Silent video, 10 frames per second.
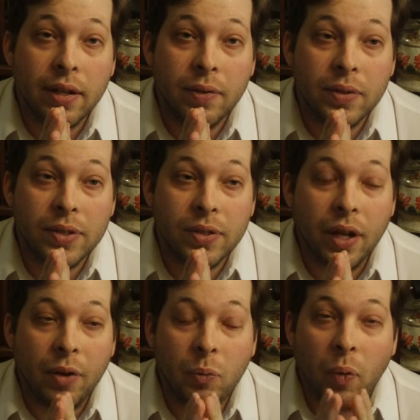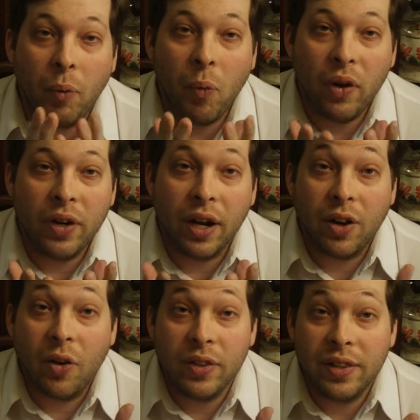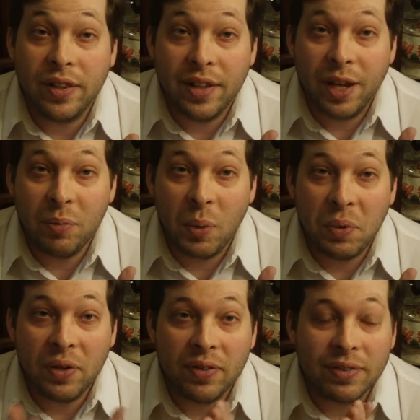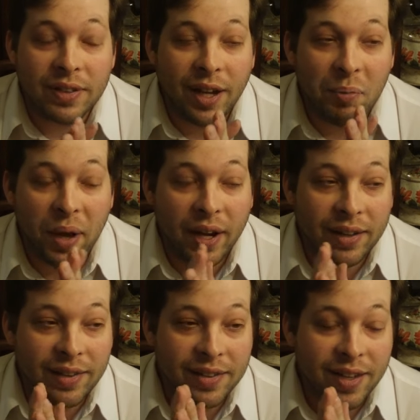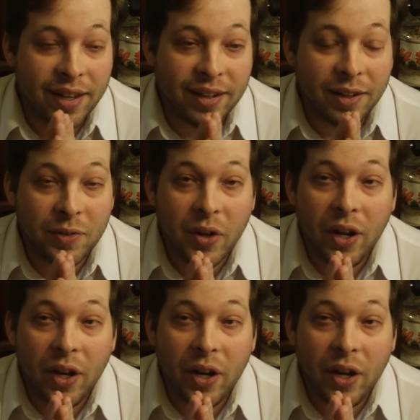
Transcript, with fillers: it was I, I wanted I called it the Nightmobile uh, back in the day. I,